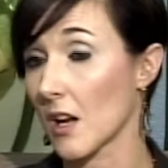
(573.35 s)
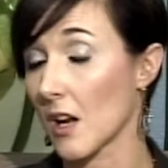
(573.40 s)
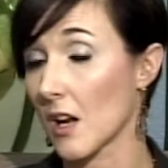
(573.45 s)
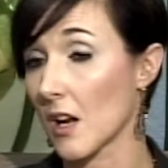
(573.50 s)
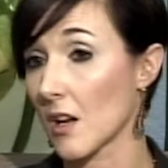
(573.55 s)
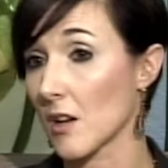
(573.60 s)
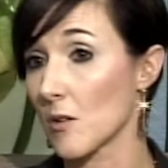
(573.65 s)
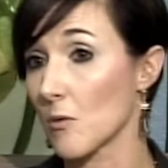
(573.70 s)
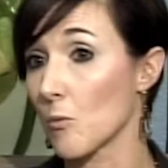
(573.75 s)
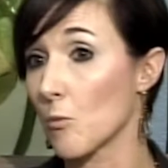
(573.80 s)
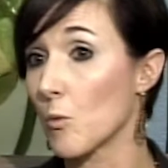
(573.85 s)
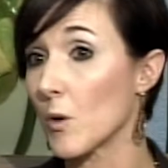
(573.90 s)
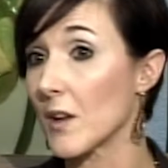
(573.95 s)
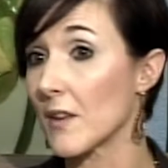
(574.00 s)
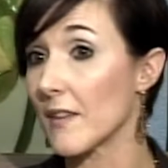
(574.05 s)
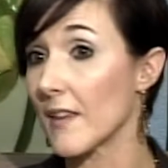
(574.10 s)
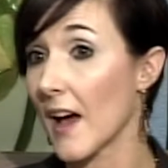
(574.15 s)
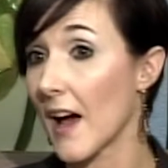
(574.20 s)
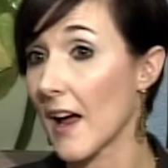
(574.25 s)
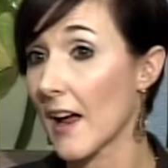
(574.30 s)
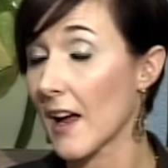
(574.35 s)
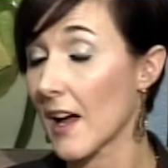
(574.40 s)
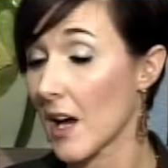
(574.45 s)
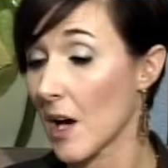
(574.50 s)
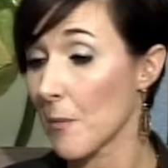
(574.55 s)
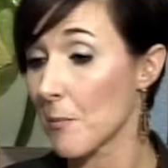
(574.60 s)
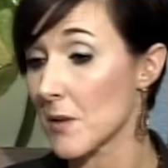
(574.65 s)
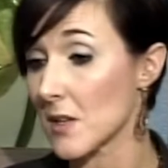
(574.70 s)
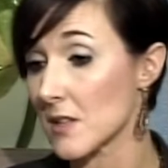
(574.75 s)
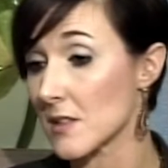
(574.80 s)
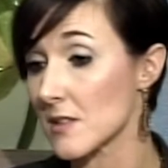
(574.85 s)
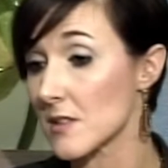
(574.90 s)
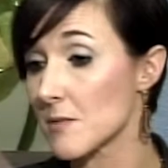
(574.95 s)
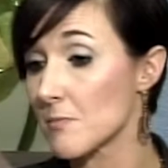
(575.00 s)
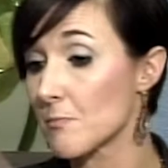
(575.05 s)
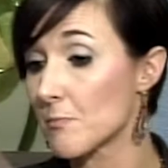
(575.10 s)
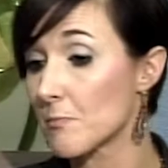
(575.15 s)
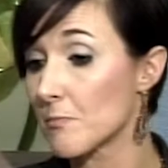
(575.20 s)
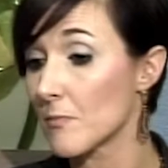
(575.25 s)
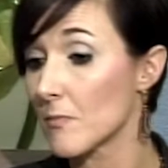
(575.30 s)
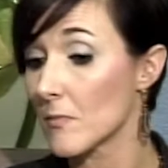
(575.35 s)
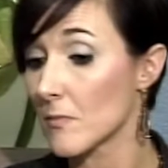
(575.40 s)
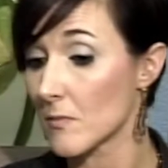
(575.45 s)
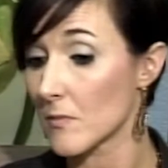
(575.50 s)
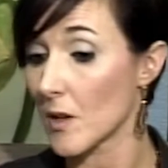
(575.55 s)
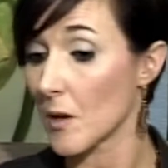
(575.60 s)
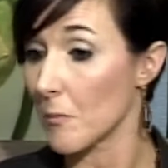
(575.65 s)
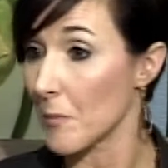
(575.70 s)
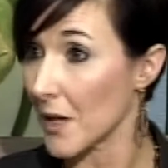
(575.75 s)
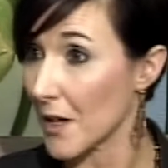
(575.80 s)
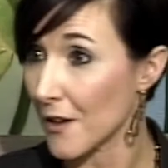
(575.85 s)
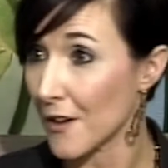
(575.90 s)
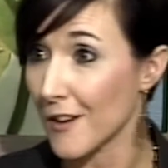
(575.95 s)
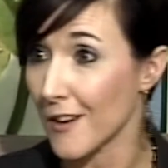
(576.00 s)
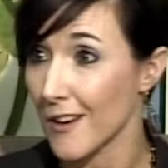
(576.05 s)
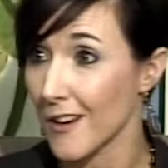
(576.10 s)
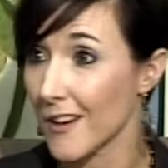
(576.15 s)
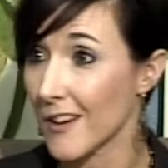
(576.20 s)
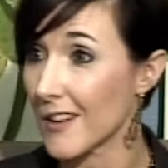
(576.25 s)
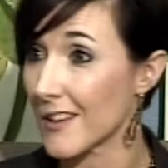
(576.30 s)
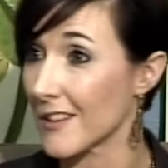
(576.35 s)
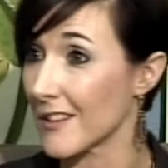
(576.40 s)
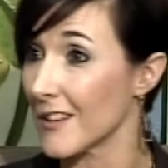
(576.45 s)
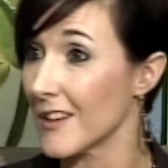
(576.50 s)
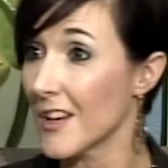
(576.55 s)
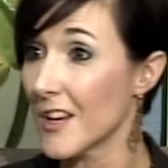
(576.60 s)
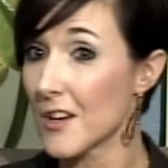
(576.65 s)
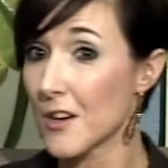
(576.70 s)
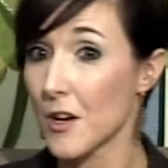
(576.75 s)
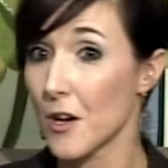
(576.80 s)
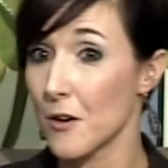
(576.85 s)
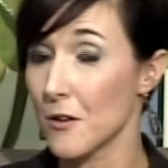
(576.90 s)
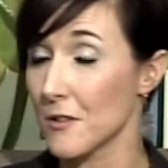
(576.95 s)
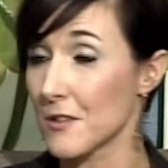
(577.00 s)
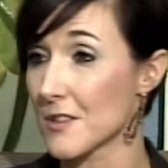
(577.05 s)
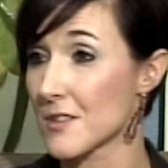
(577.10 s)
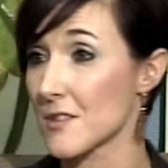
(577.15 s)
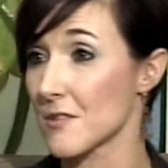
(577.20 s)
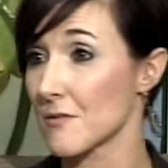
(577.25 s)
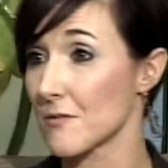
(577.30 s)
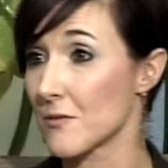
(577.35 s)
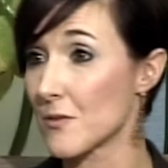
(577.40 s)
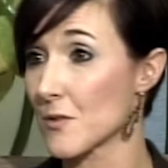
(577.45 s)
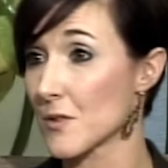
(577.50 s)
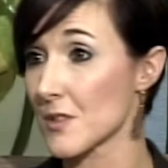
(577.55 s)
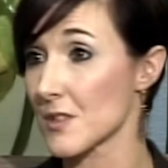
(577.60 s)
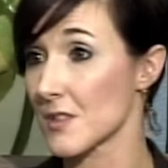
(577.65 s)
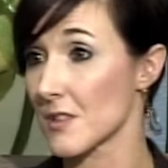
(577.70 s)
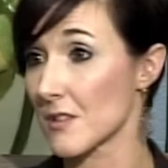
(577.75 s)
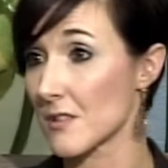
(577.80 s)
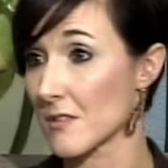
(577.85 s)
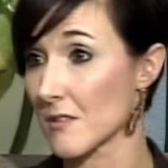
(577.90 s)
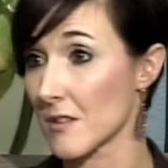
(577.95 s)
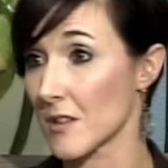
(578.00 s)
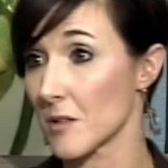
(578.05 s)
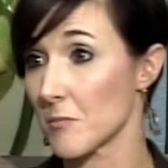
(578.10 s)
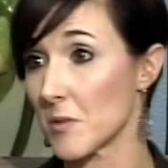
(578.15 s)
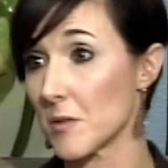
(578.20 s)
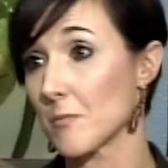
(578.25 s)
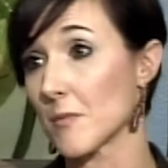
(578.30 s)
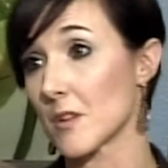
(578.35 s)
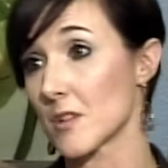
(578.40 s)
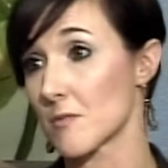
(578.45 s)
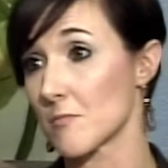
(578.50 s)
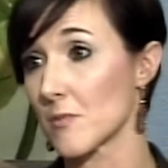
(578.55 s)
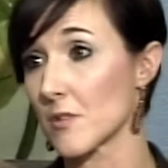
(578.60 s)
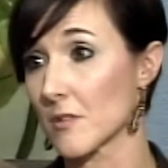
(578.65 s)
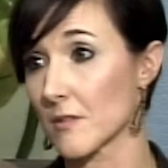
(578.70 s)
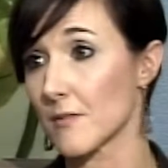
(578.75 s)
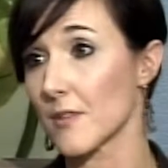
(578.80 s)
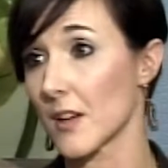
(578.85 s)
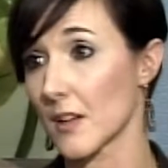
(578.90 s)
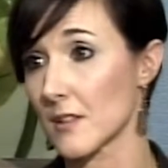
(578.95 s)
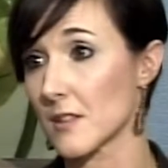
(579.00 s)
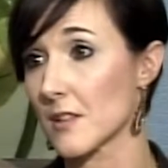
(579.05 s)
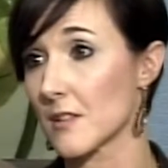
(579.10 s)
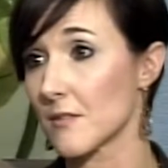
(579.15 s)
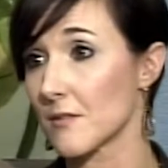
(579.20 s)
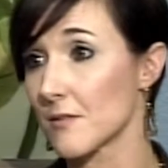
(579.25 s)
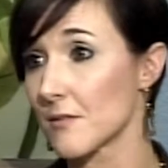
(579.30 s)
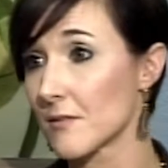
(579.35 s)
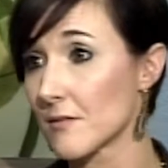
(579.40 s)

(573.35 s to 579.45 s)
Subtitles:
And when that happens, America and coalition forces are going to be much more effective.